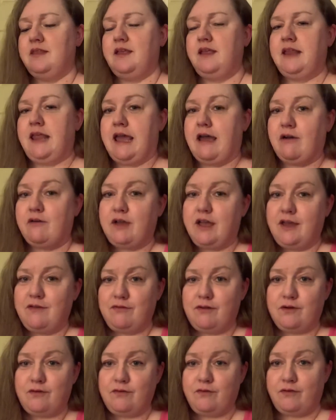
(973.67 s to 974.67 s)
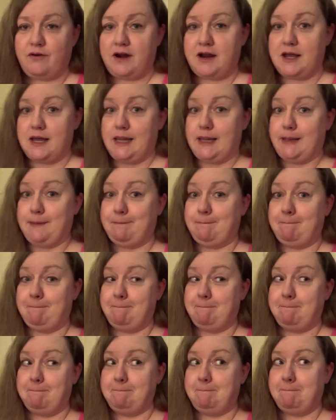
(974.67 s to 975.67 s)
Now, if you're from
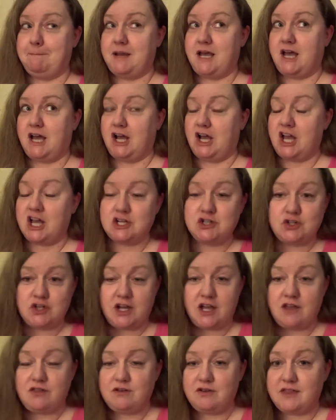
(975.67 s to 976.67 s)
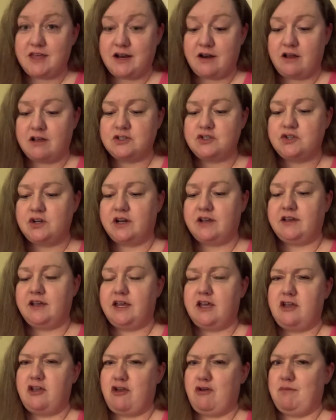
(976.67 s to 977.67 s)
a country other than
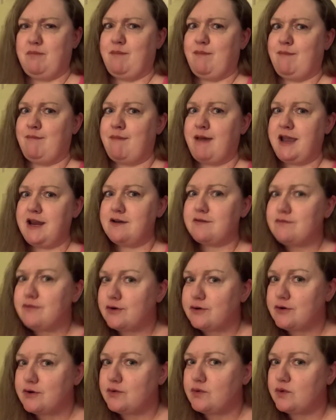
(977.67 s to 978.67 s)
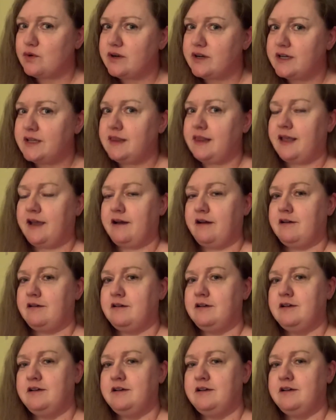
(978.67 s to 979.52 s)
Australia, you might have heard a word in there,